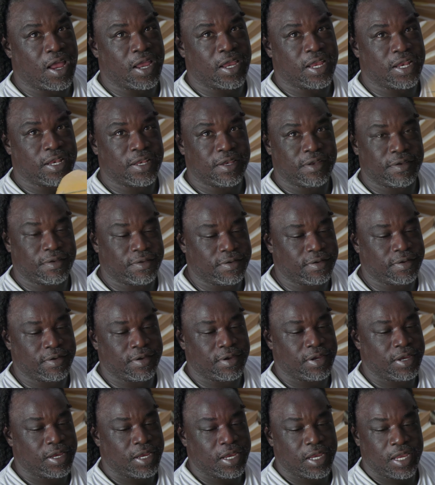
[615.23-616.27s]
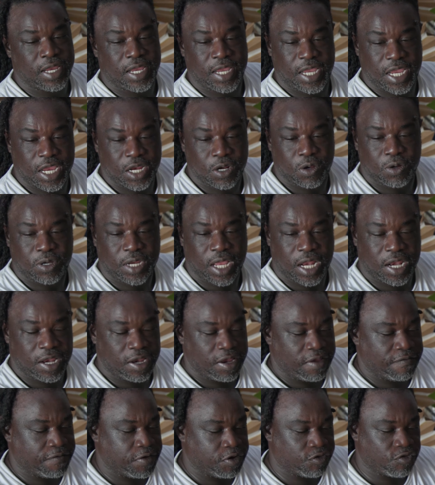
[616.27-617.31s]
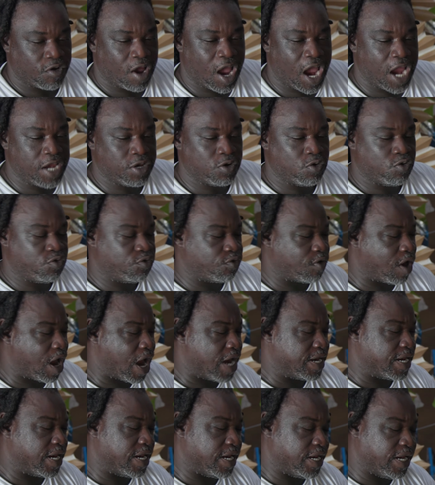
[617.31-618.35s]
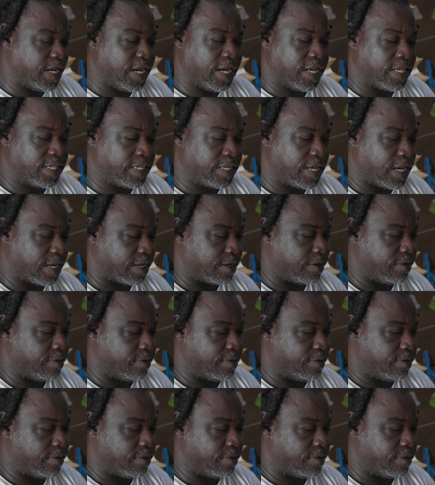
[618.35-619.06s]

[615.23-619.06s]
And ain't no telling, if it dry too dry, then it ain't gonna stick.